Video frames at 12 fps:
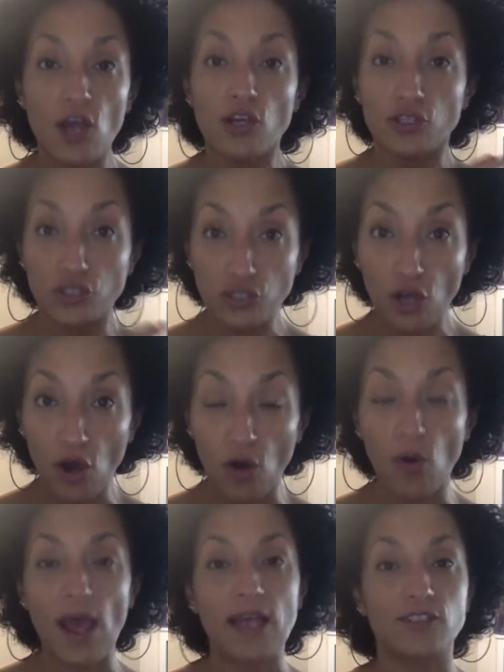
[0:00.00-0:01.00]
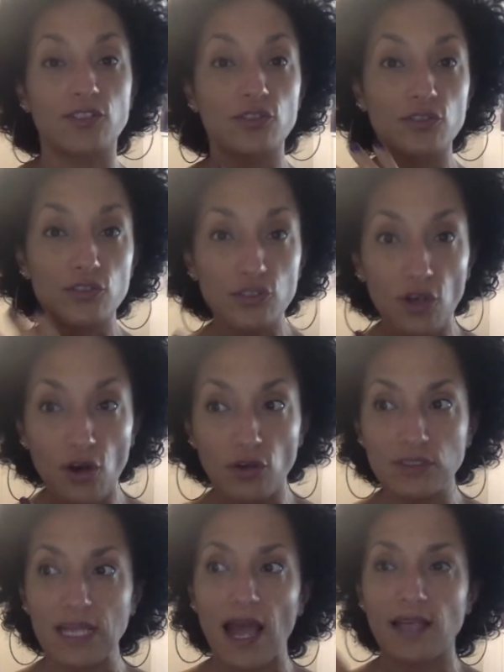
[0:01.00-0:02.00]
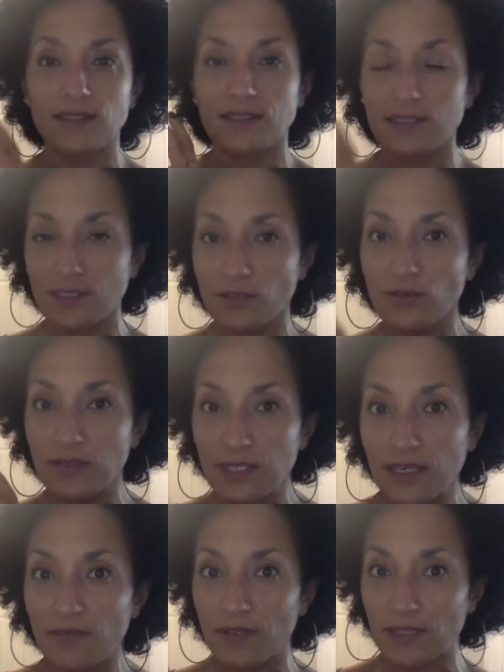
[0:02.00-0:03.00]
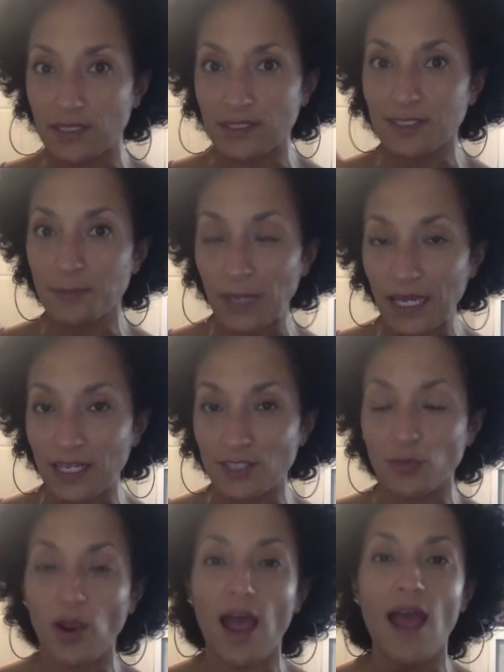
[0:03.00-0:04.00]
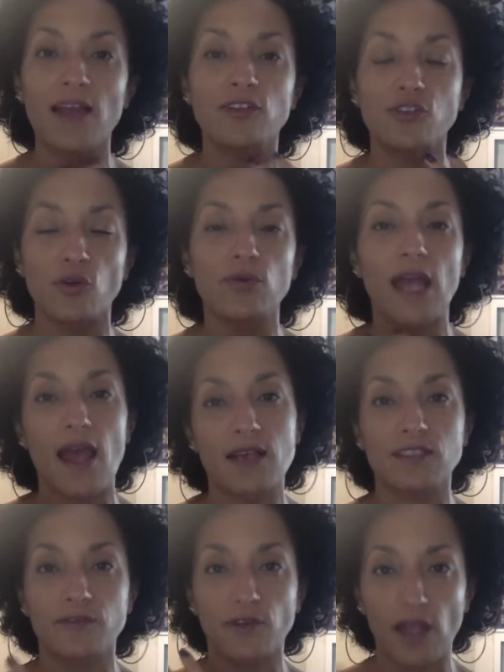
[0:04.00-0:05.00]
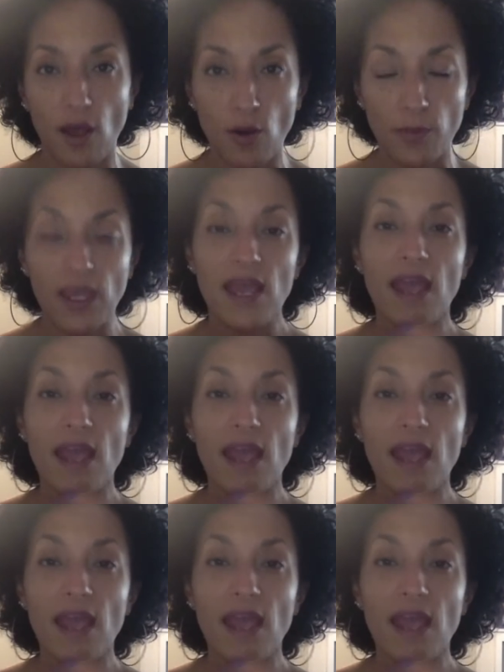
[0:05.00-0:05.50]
So as an adult, I still live in this space where I don't ask for help,